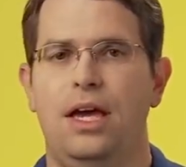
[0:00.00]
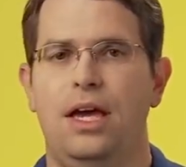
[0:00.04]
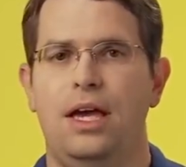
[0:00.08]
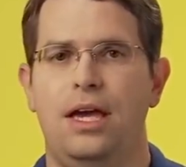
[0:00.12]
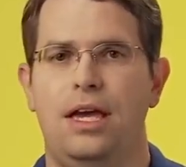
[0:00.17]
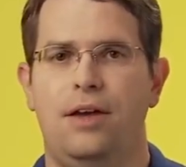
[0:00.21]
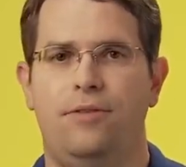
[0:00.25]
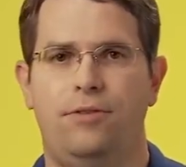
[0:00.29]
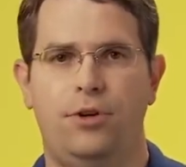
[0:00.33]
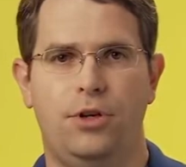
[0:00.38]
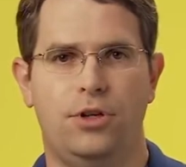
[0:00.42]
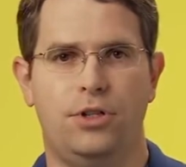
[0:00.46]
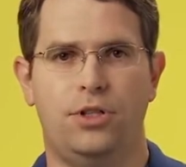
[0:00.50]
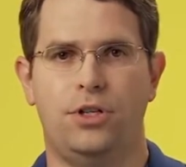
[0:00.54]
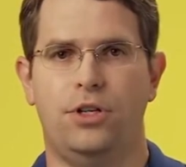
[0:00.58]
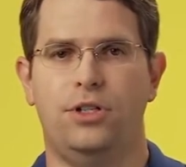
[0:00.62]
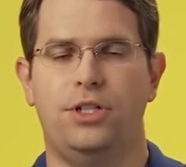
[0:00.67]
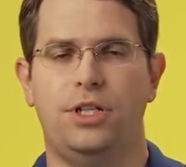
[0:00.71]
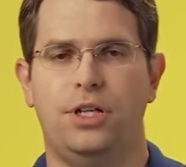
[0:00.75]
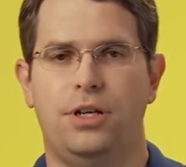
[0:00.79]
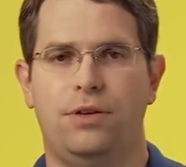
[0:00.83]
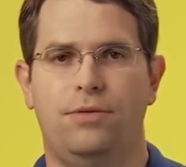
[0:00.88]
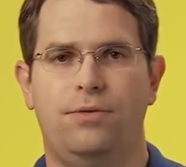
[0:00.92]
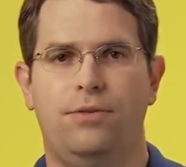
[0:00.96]
If you're
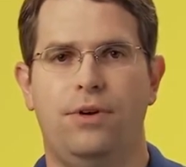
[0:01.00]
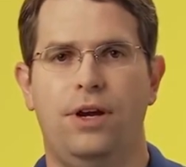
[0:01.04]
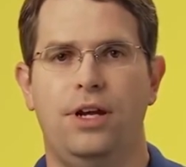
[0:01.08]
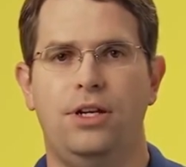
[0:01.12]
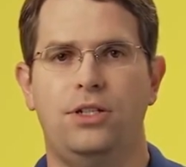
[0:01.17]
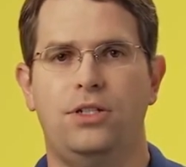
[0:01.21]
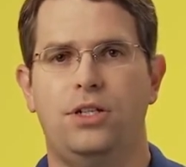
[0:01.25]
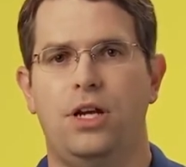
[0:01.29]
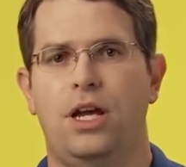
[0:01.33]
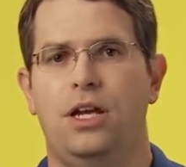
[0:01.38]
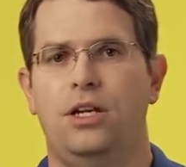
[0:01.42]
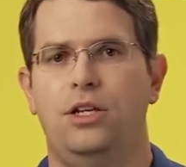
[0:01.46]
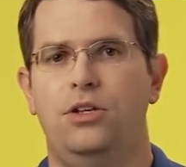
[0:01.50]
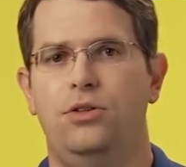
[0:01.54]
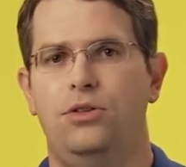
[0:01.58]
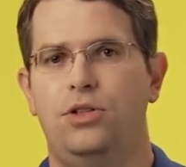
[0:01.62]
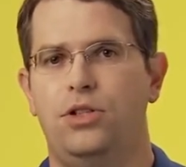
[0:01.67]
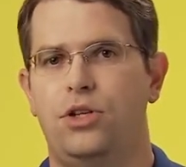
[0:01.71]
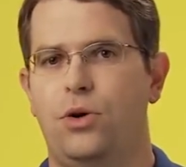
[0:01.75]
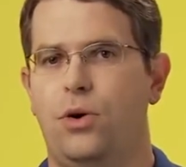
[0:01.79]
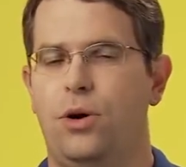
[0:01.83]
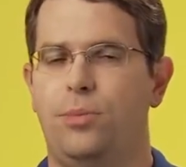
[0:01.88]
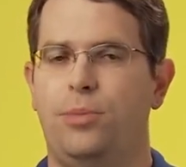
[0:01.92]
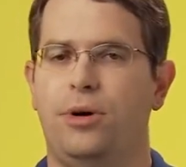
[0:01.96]
searching in French and you
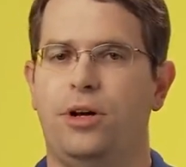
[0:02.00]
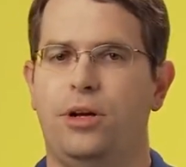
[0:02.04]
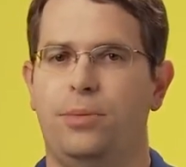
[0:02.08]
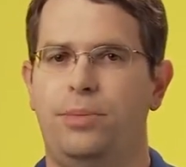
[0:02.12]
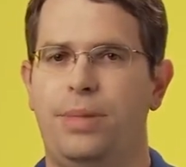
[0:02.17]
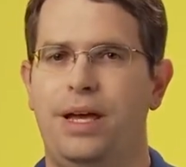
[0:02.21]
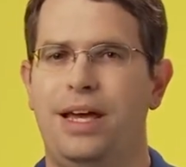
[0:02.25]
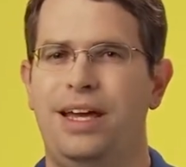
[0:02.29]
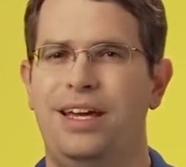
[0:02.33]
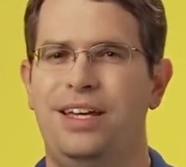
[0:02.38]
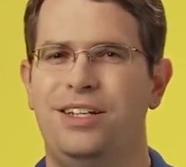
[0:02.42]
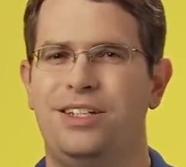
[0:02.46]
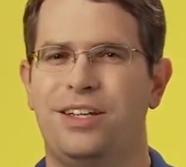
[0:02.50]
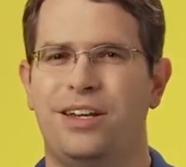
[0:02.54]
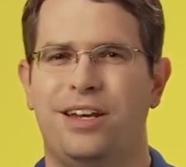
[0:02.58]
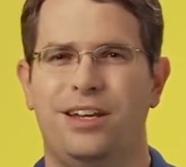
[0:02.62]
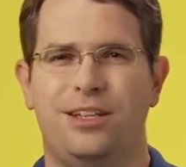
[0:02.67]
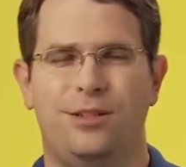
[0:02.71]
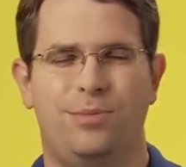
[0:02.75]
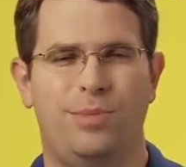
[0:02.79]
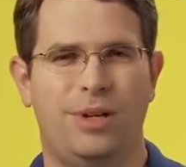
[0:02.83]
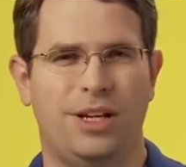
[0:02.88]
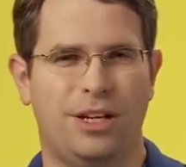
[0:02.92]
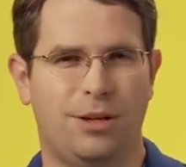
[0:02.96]
show up on a page and
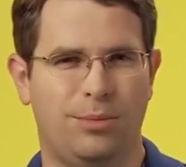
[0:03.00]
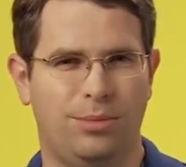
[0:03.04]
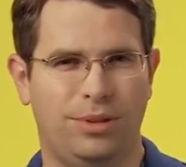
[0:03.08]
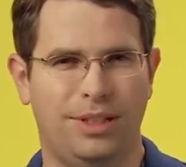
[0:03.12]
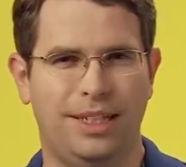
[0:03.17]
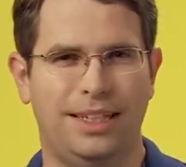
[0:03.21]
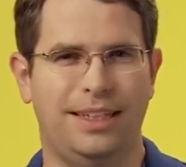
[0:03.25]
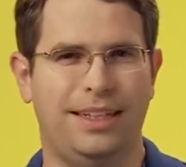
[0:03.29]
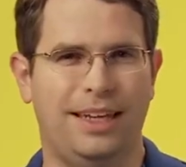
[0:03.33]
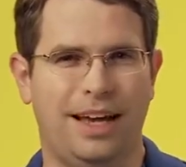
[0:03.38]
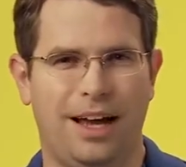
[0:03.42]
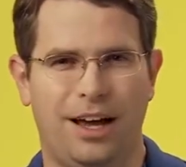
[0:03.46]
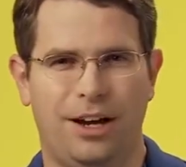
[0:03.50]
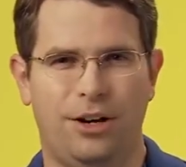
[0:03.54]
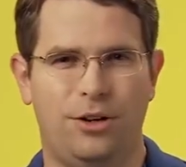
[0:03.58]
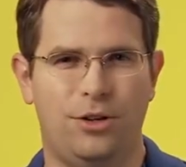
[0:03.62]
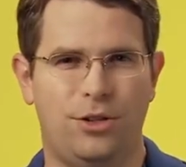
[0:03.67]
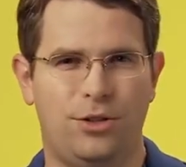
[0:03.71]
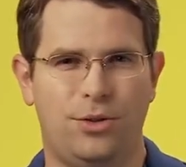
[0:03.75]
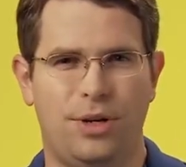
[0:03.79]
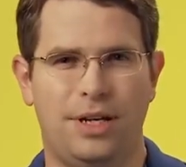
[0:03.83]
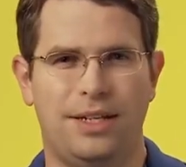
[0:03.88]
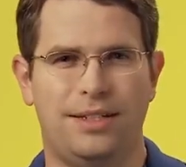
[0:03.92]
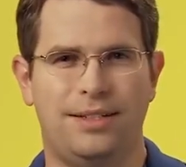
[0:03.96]
it's been completely
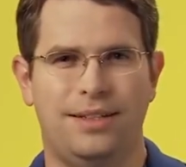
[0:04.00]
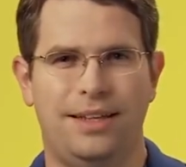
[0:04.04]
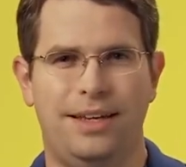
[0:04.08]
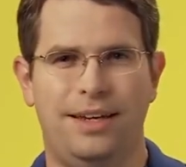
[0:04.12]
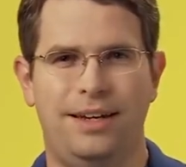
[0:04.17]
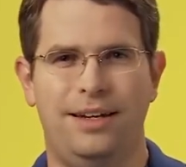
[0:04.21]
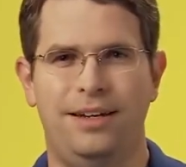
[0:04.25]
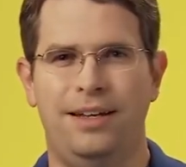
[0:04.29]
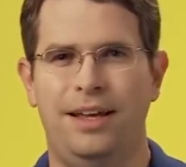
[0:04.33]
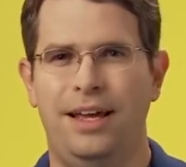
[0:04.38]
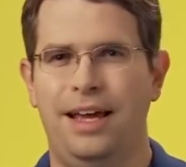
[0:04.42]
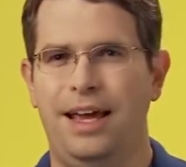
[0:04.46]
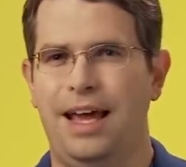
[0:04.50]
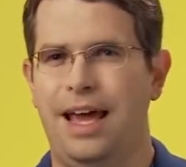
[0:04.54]
auto-translated